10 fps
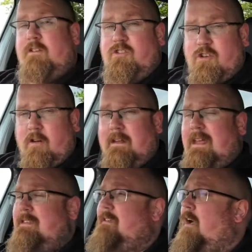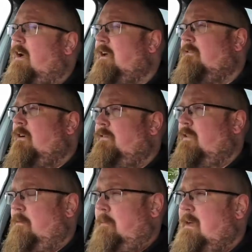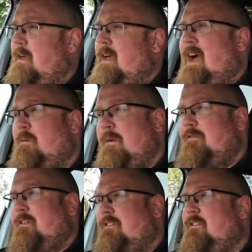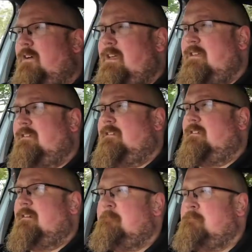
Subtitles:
chunky tyre on them. However, it's not as